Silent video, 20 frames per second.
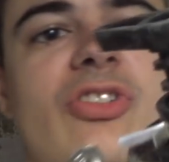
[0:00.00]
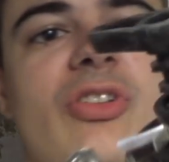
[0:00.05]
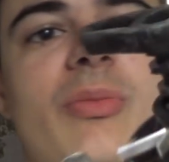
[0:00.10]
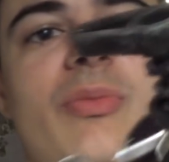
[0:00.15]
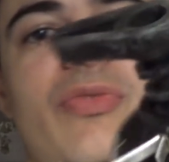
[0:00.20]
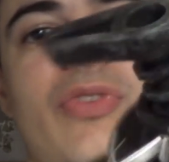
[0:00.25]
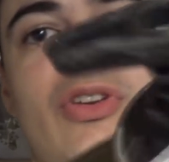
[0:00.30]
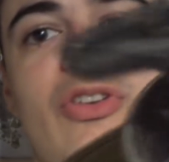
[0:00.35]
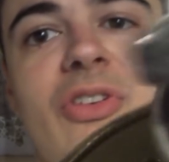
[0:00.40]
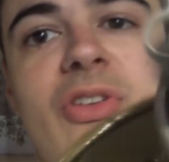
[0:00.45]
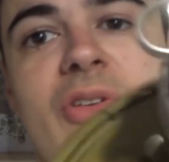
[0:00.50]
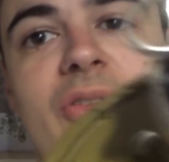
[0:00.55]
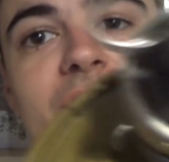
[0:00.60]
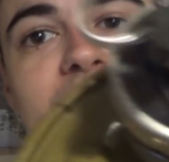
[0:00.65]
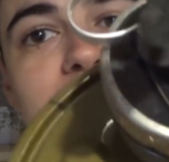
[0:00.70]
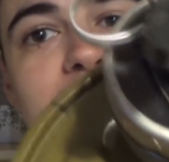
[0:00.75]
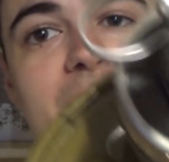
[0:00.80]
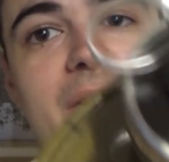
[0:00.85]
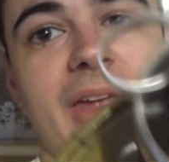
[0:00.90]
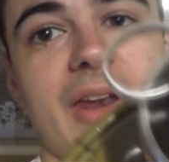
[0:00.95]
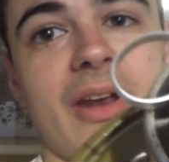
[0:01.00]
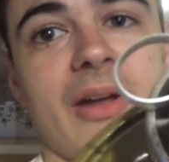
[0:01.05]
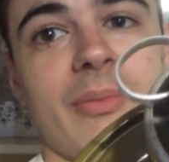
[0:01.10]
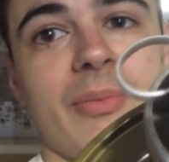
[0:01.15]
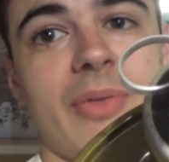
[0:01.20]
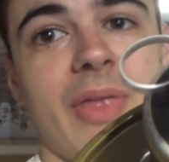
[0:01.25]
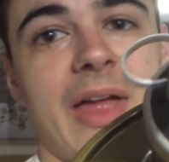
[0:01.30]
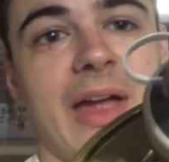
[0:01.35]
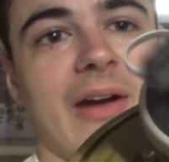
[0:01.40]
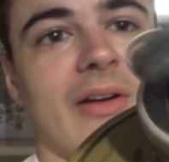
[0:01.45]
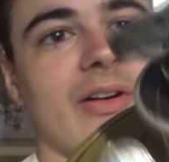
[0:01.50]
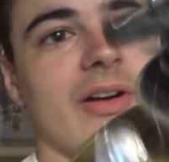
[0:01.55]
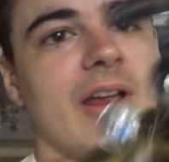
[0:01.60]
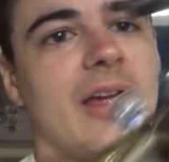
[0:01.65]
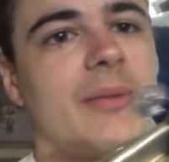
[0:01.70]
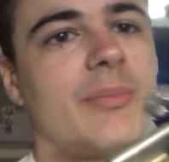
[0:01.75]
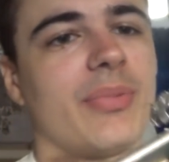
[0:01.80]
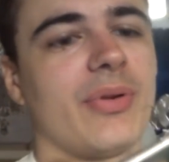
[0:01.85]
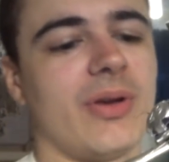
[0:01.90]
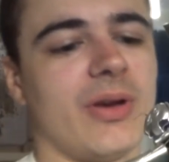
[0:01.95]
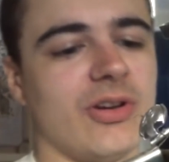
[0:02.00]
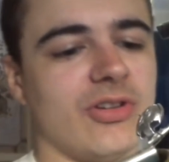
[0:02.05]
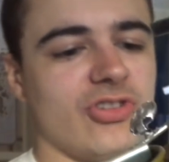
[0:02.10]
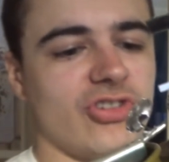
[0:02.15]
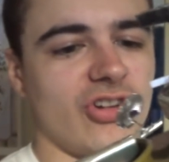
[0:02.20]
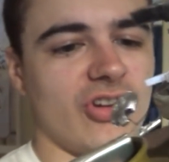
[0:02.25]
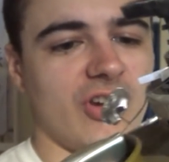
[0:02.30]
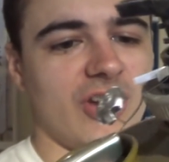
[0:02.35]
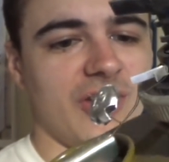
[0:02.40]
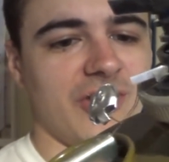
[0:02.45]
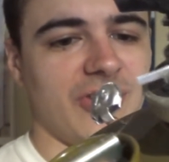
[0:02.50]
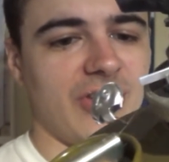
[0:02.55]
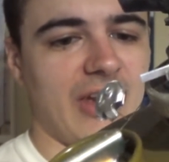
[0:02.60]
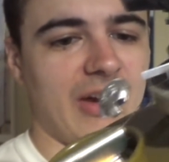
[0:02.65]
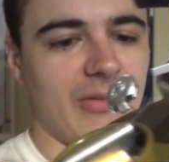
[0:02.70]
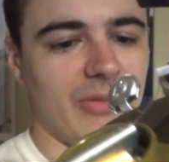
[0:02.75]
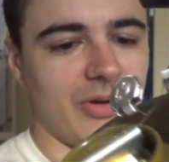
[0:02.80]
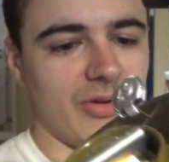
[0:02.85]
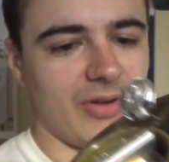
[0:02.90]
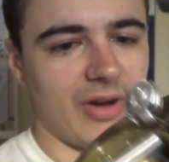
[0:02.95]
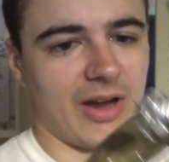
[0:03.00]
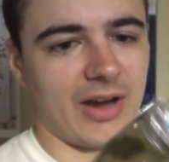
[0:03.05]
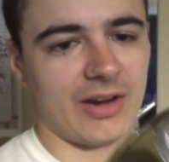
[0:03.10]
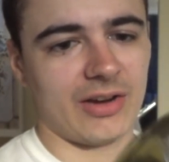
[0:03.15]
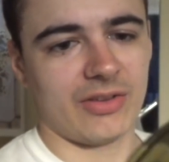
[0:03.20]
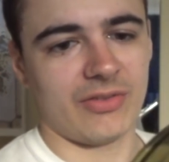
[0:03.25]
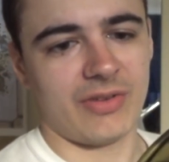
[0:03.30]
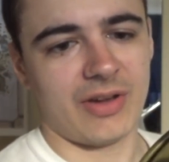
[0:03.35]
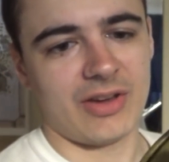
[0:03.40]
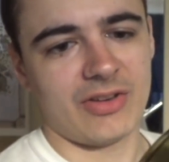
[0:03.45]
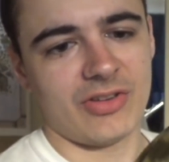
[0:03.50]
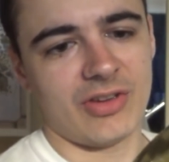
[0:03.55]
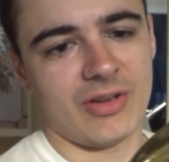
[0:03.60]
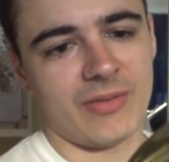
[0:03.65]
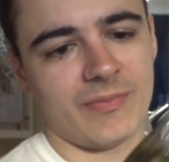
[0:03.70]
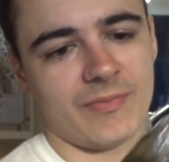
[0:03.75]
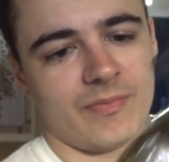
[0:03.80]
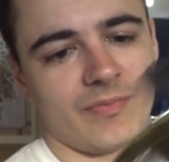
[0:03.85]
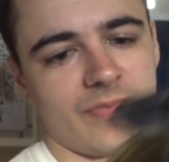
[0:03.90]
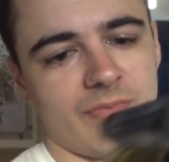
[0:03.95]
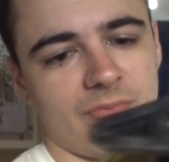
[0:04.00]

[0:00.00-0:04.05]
something to do with the pin up there and that plunger is how you'd activate it.